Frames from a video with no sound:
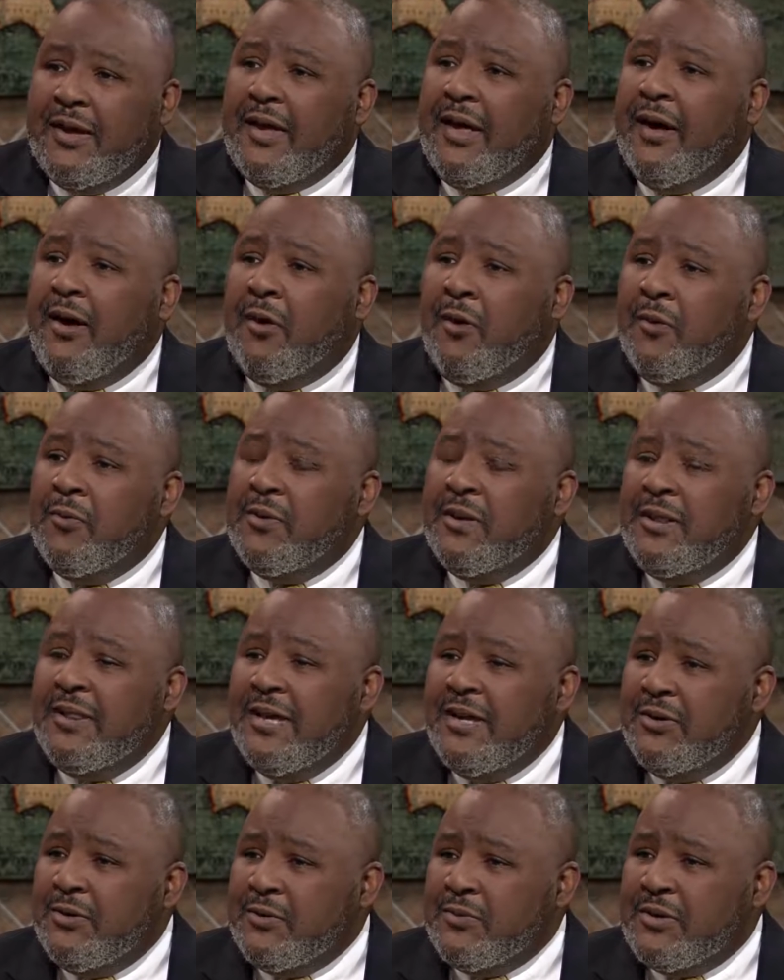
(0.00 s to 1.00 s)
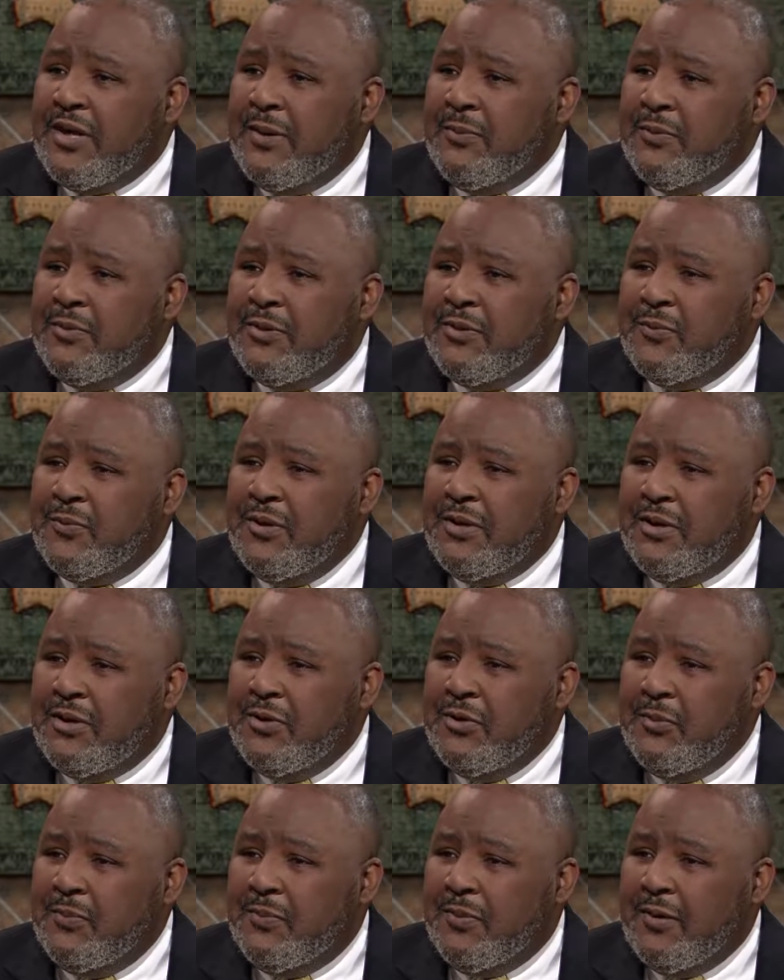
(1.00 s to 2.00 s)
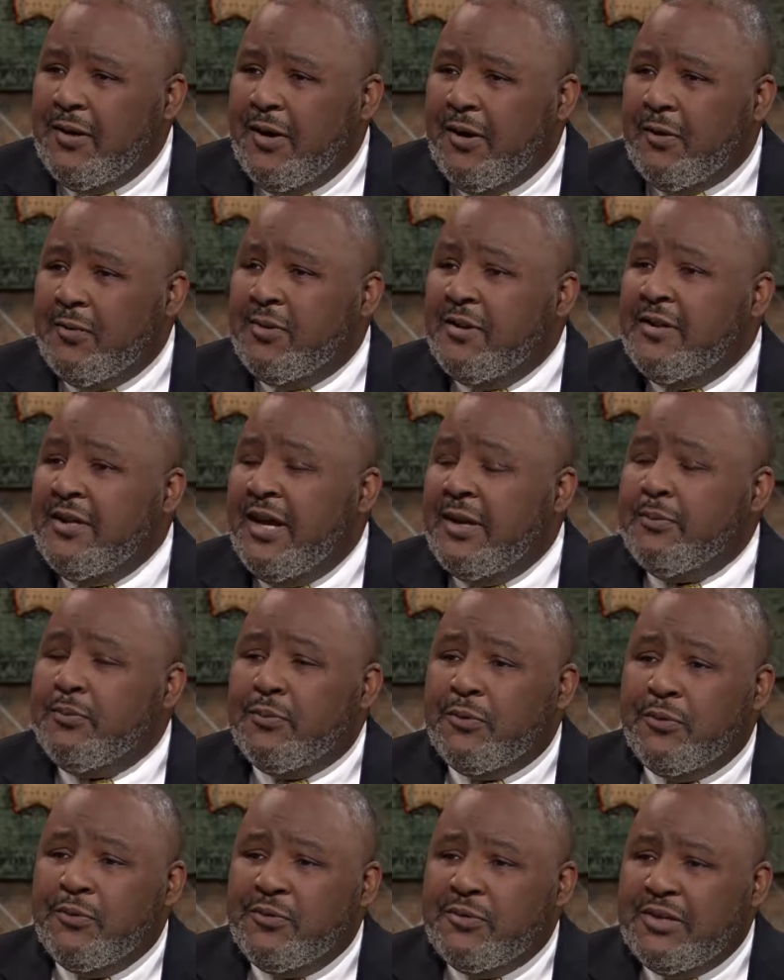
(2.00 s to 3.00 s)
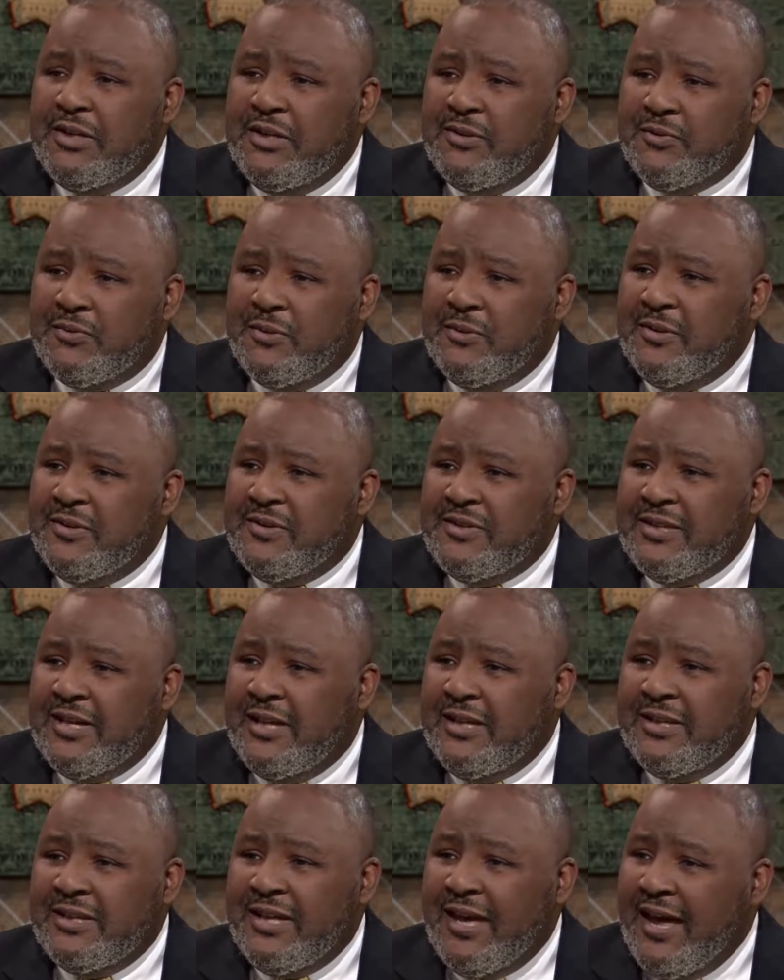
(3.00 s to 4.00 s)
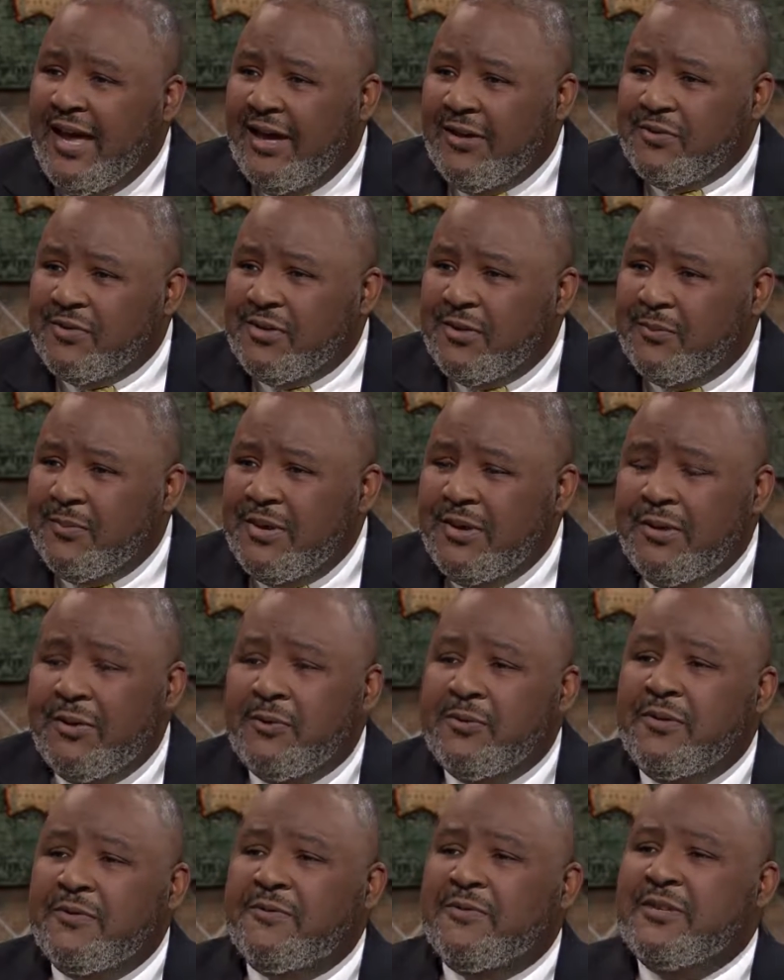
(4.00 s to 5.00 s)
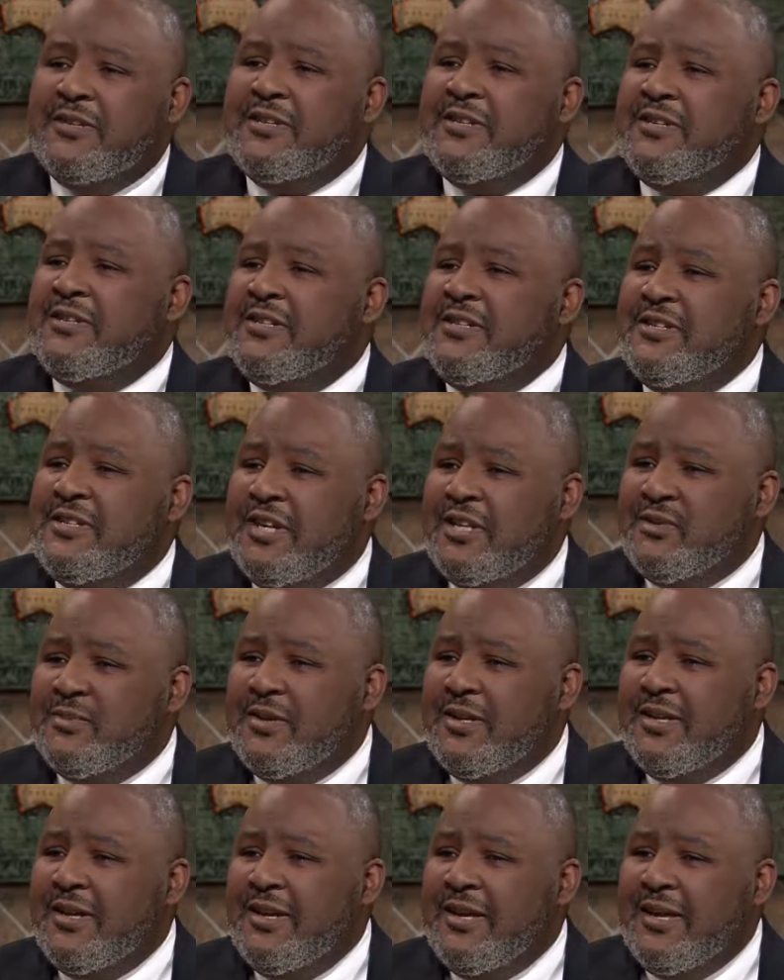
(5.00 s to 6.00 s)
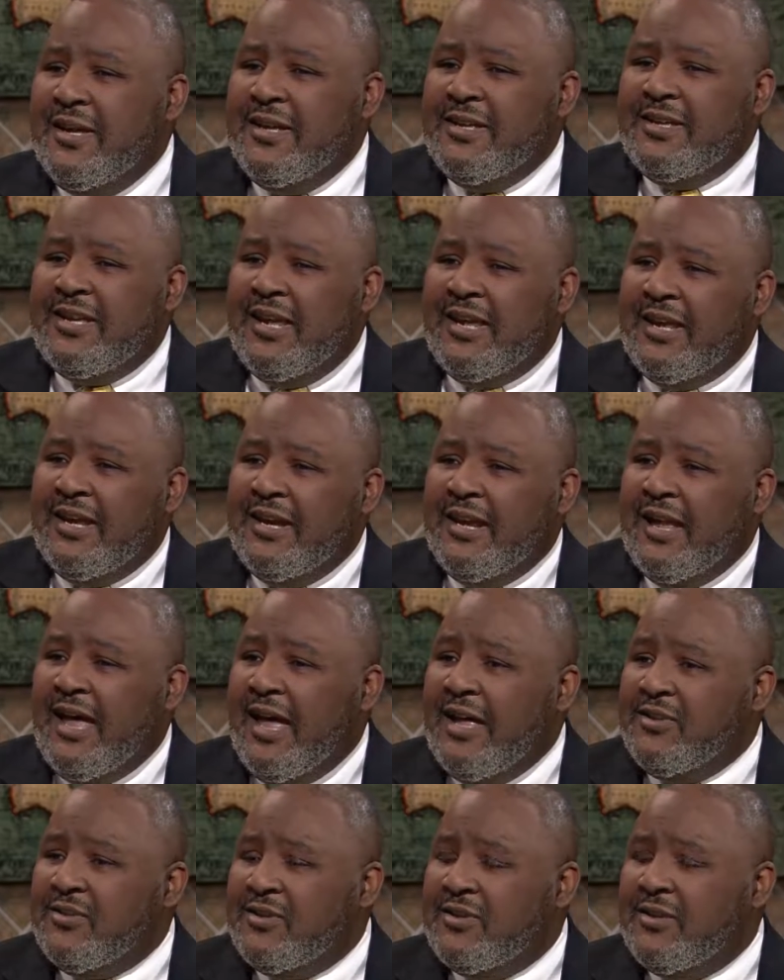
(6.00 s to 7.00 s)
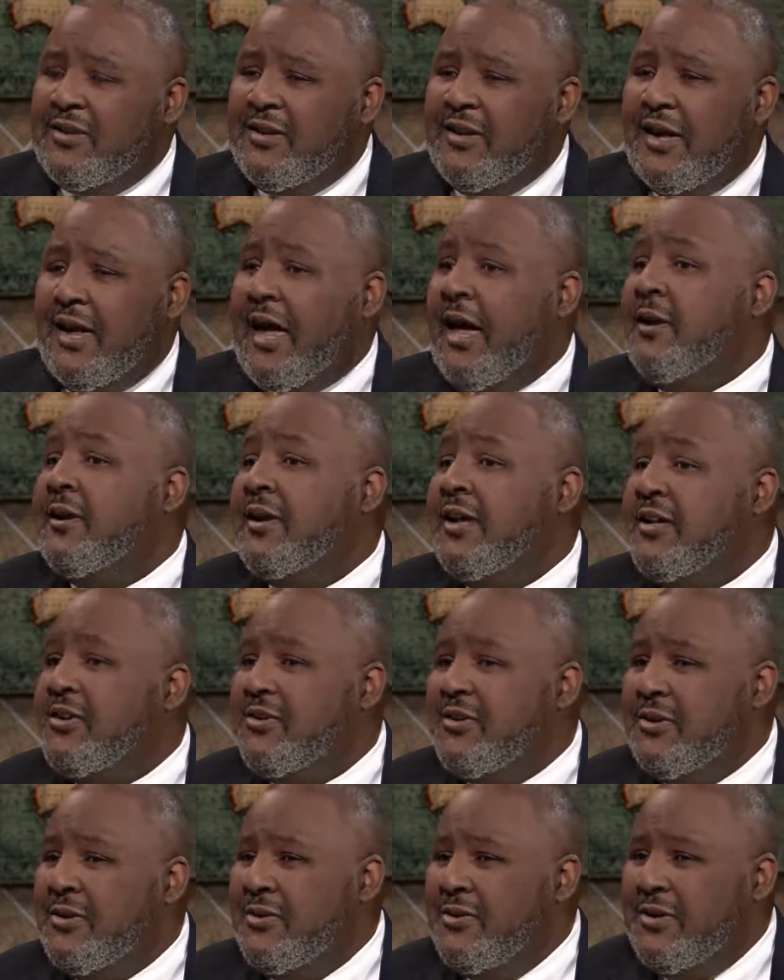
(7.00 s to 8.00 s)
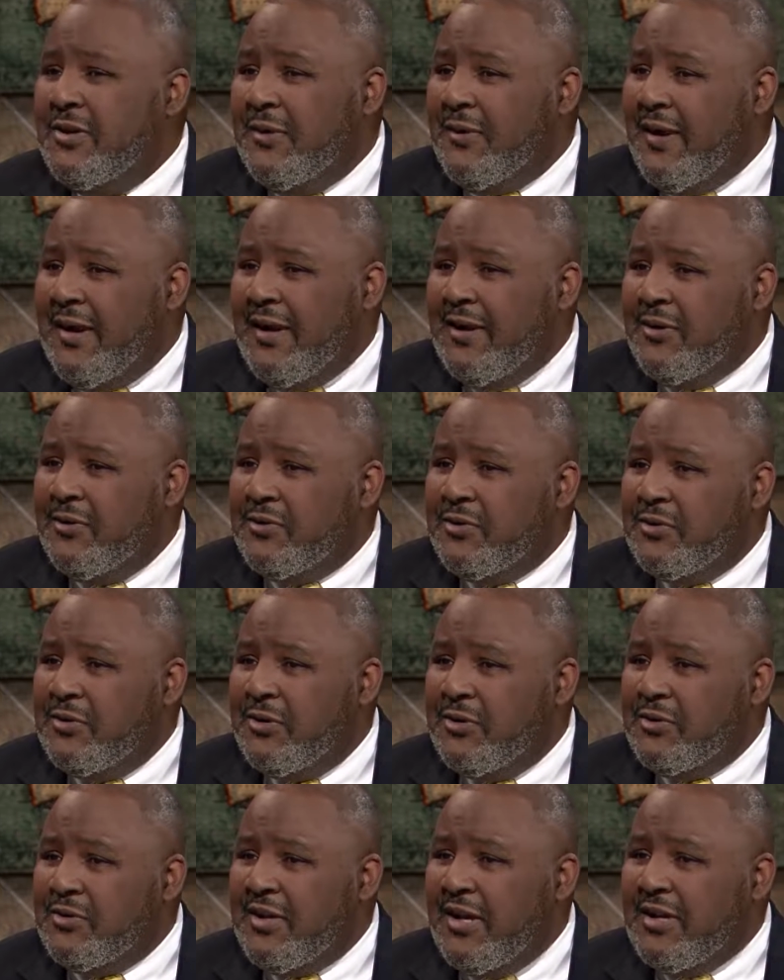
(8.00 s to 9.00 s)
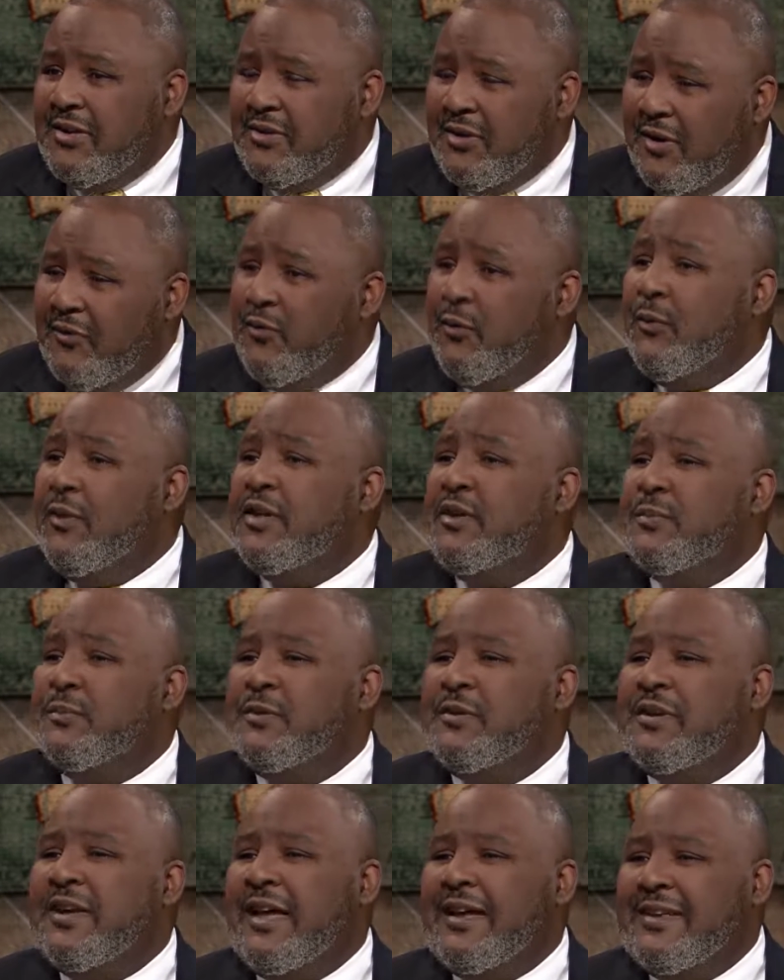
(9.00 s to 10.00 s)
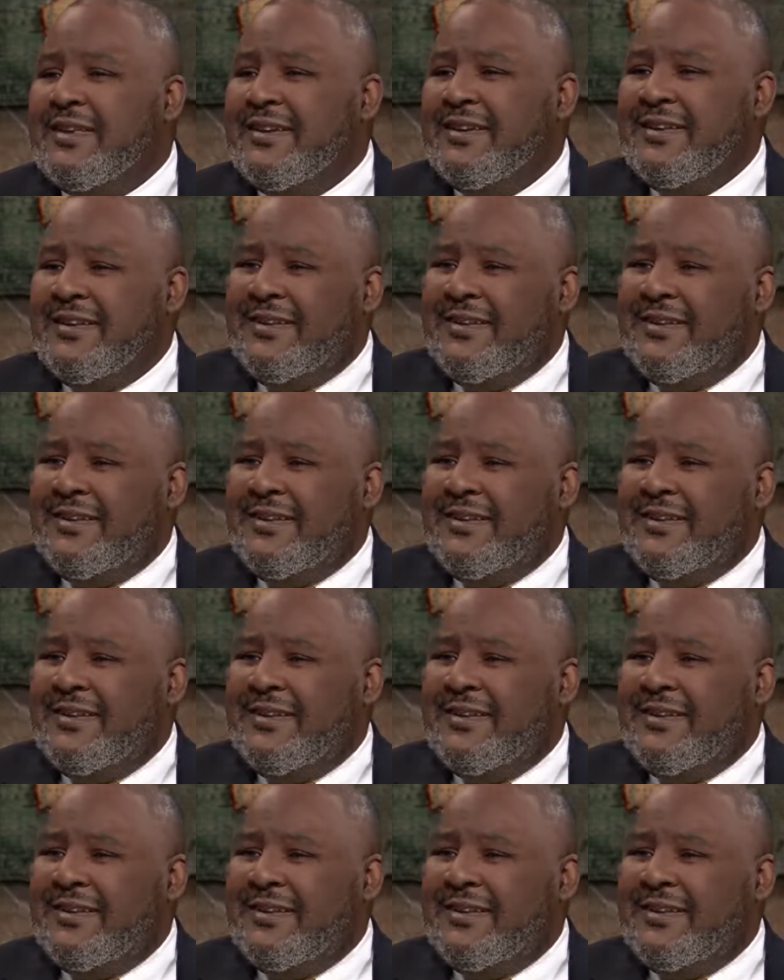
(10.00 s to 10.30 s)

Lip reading: all the lenders able to recoup are the net proceeds from the sale of the house. There'll be no deficiency judgment taken out against you, your heirs, or your estate. So everyone's protected.